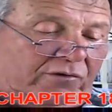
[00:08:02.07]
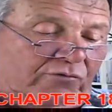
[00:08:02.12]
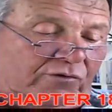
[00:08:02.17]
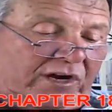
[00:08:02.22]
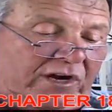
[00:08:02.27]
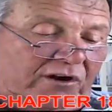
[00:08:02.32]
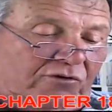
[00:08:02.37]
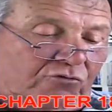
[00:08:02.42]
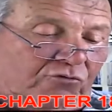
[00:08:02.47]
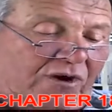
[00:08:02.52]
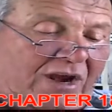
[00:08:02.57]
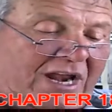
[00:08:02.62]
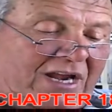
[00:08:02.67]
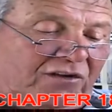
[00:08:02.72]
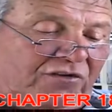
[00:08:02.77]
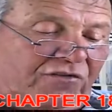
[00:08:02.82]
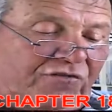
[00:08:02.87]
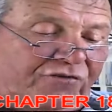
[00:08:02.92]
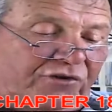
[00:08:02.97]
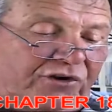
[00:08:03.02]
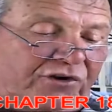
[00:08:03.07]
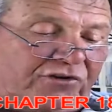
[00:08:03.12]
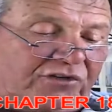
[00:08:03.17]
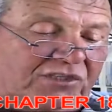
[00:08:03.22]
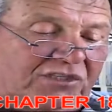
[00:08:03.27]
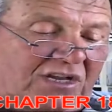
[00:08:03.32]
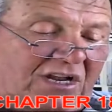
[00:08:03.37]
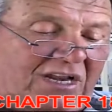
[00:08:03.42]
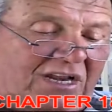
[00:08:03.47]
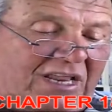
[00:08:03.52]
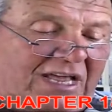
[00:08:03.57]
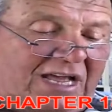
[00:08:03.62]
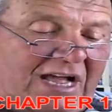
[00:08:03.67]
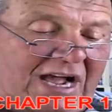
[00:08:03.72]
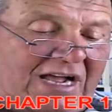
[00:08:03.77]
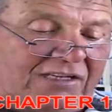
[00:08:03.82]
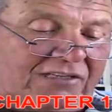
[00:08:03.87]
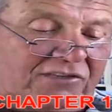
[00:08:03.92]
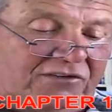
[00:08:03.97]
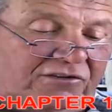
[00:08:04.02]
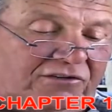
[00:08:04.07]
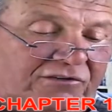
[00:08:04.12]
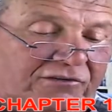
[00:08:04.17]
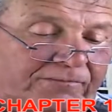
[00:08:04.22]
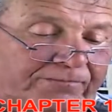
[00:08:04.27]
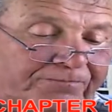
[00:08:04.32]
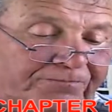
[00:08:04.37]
we arrange for your Sunday concert.